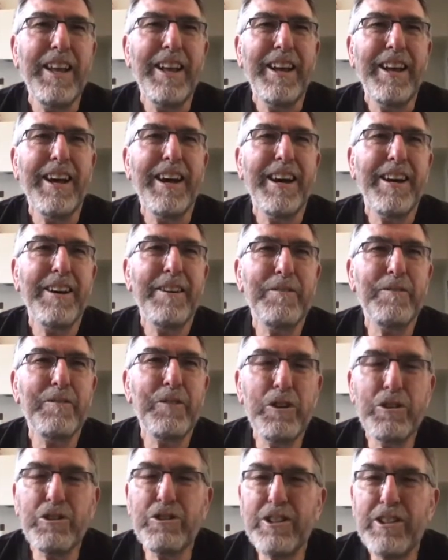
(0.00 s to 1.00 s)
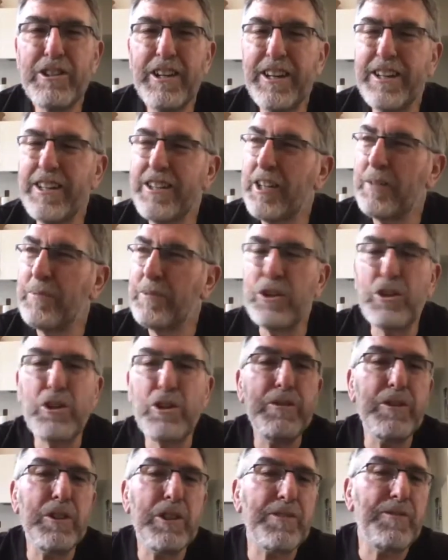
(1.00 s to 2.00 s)
chapter
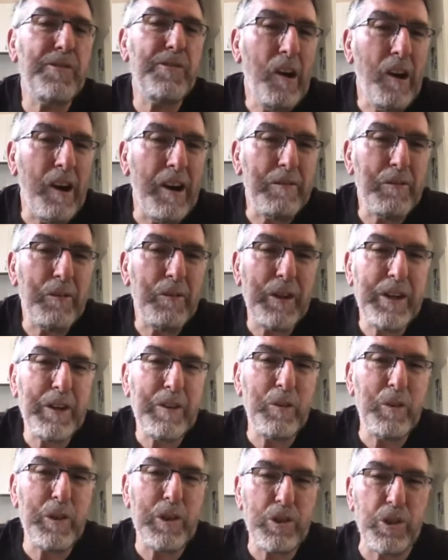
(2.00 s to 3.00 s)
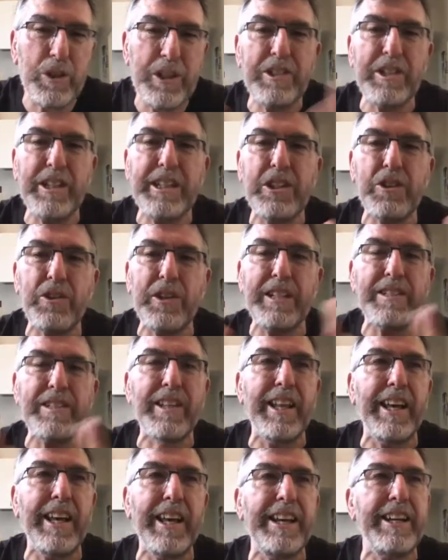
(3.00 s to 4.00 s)
2, verse 5, where we traditionally
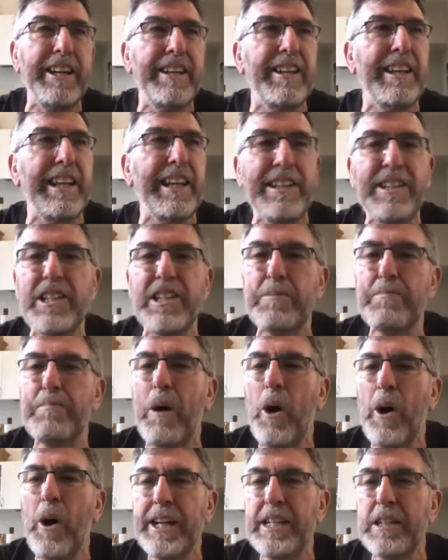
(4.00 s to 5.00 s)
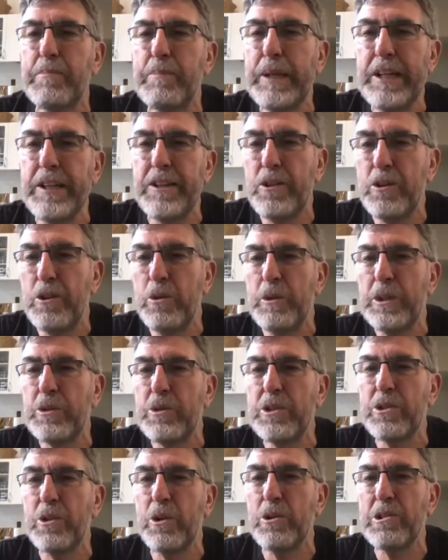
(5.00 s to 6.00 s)
translated, let this mind be in you, which
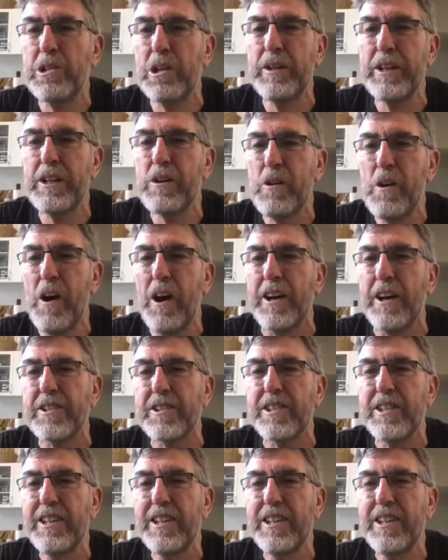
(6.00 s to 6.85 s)
was also in Christ.